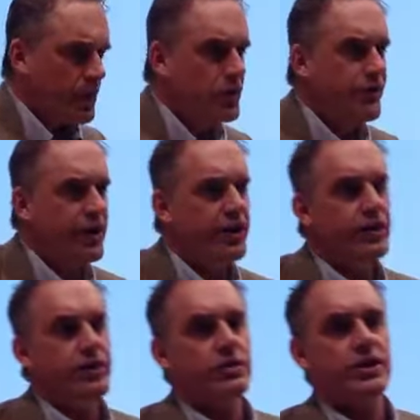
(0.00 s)
who's a very
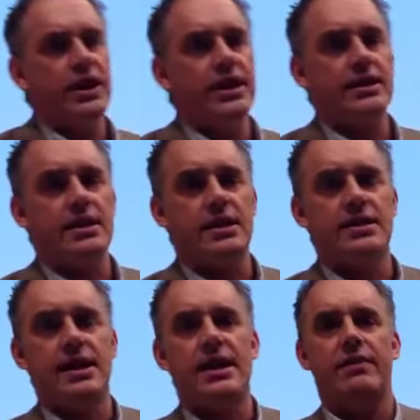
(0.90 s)
good neuroscientist,
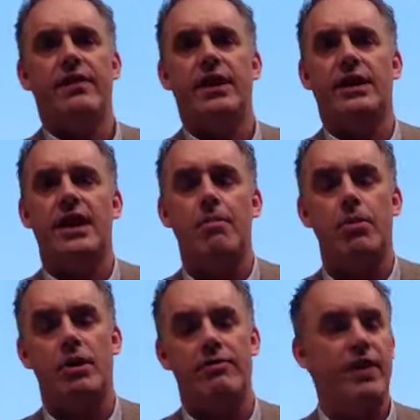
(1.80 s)
has identified a
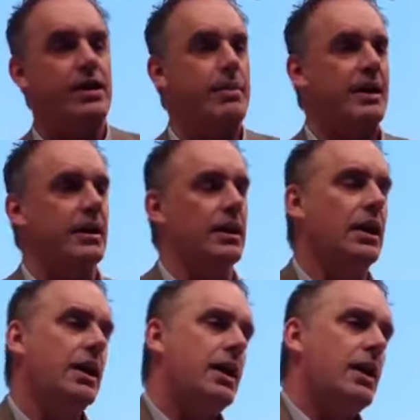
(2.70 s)
number of fundamental
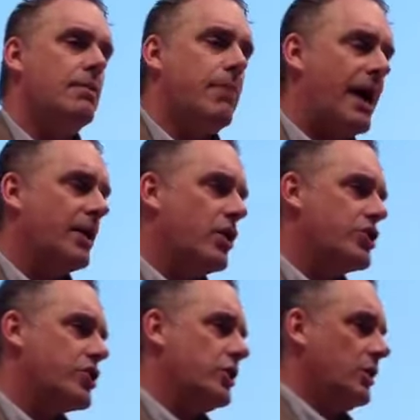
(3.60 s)

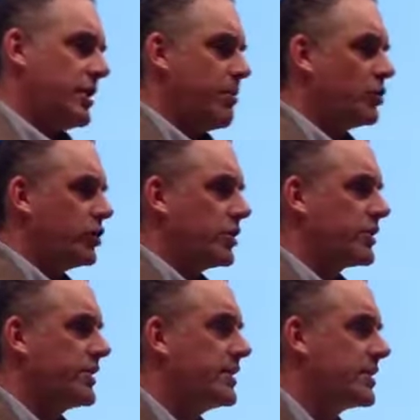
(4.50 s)
biological, emotional
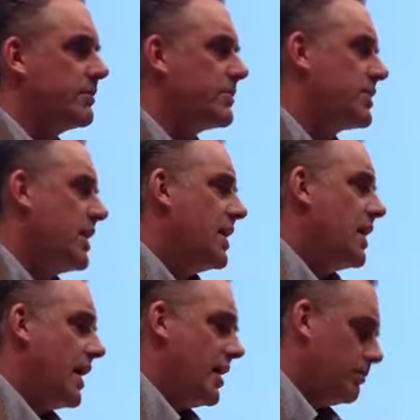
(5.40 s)
systems,
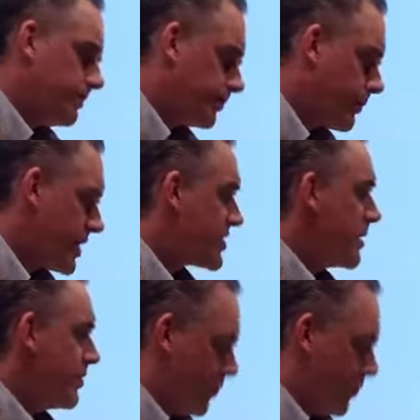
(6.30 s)
um, some